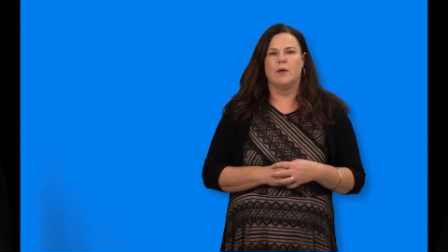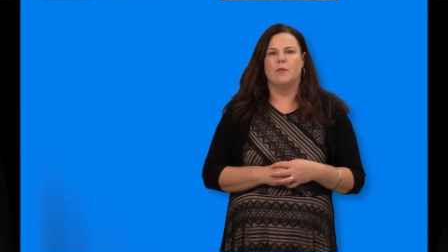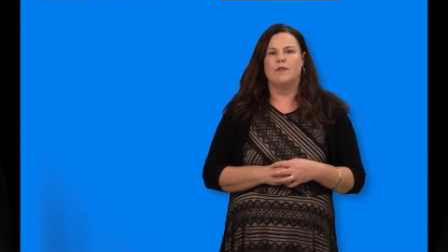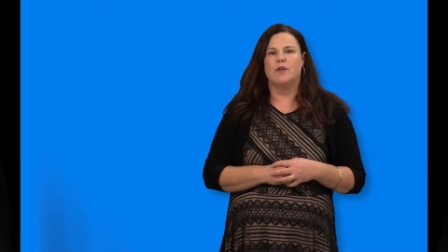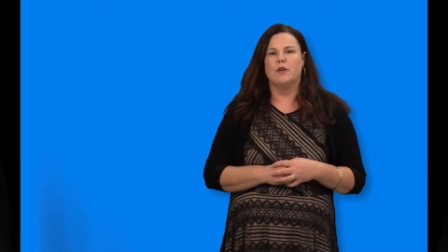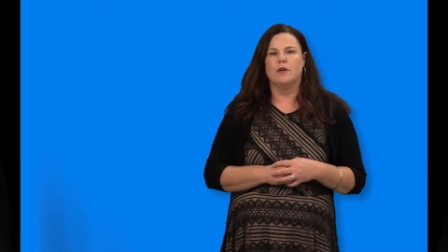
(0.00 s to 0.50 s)

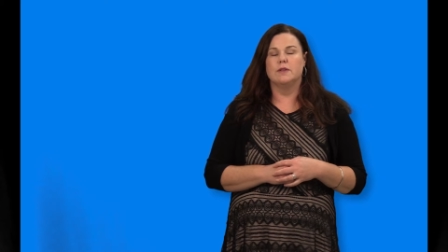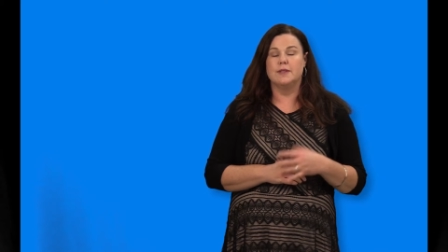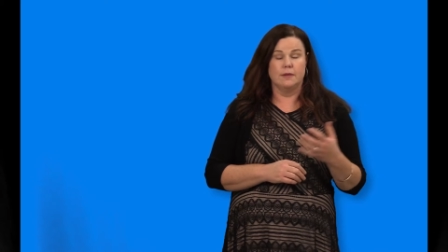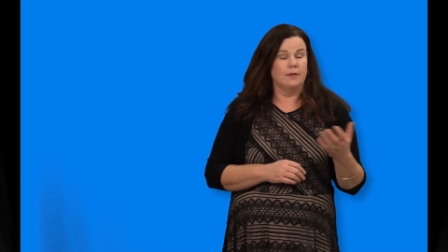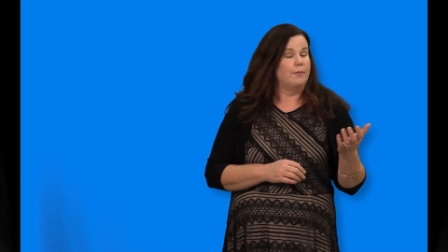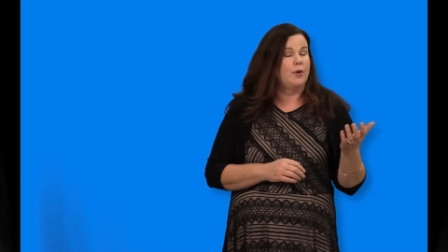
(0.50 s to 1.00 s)
We've heard
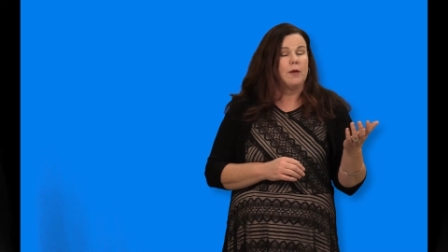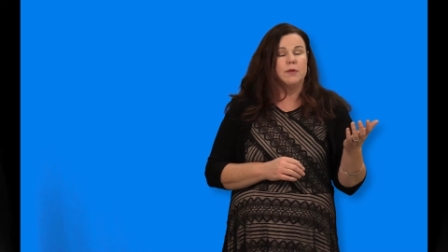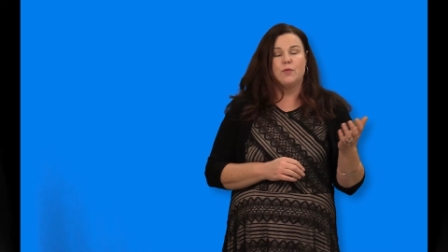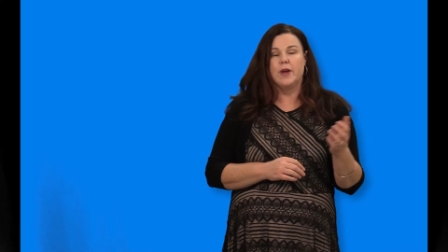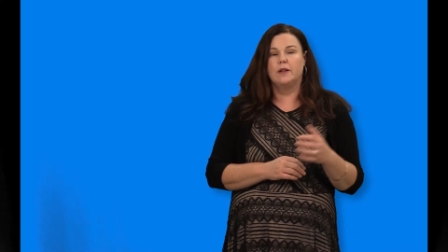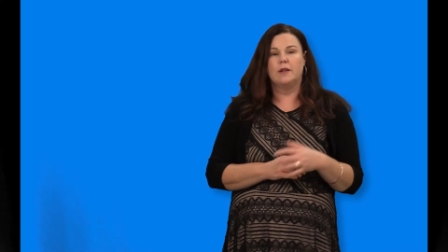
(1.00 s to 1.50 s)
and probably
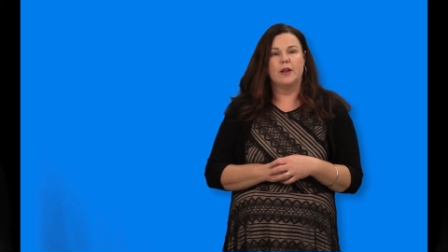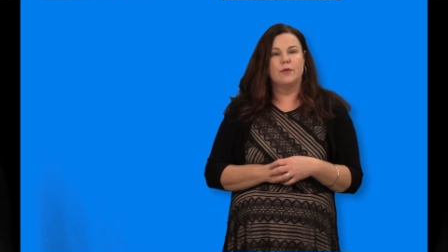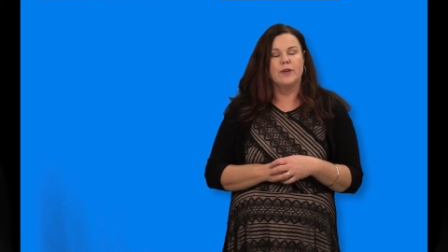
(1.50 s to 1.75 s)
read a lot of